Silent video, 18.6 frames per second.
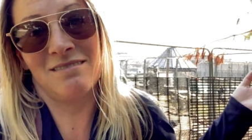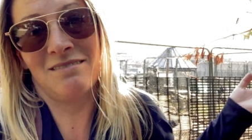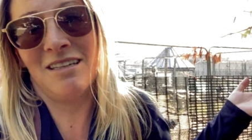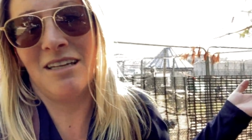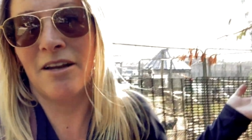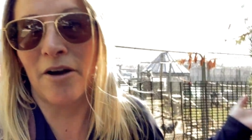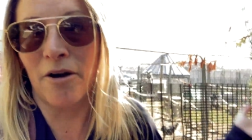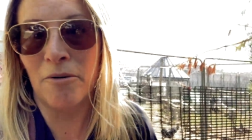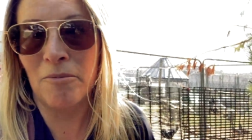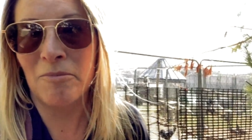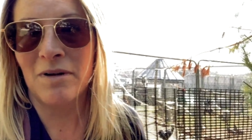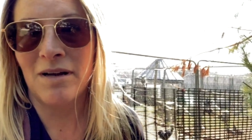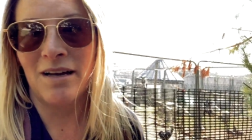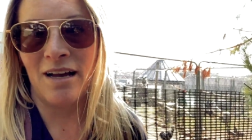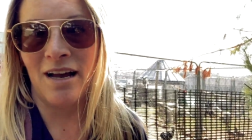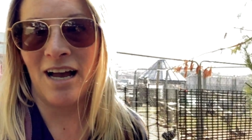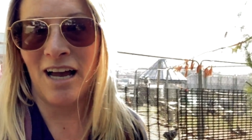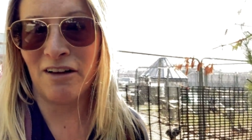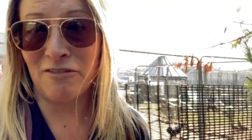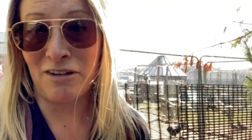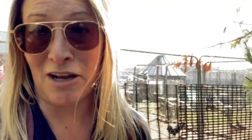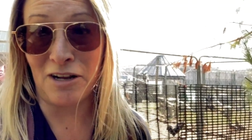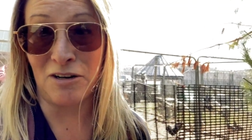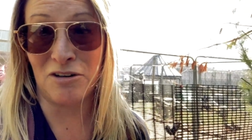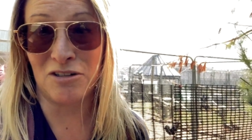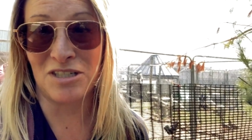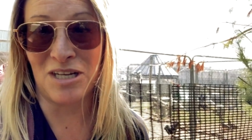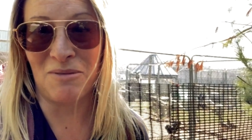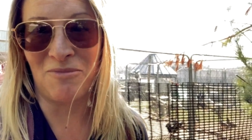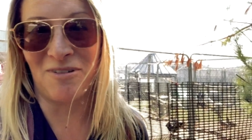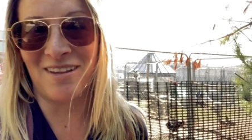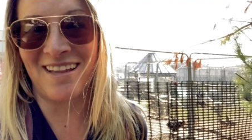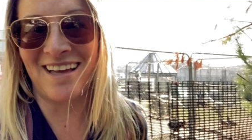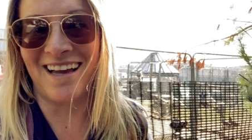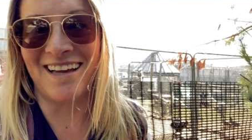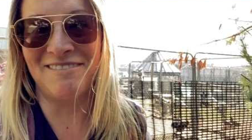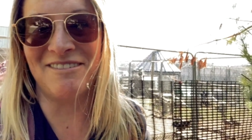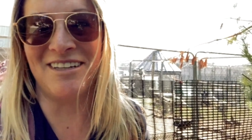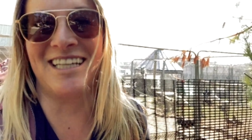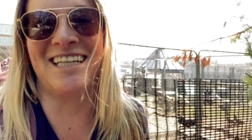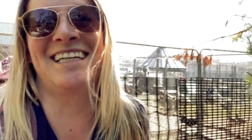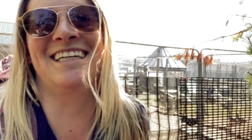you know, I've got no shame for that, but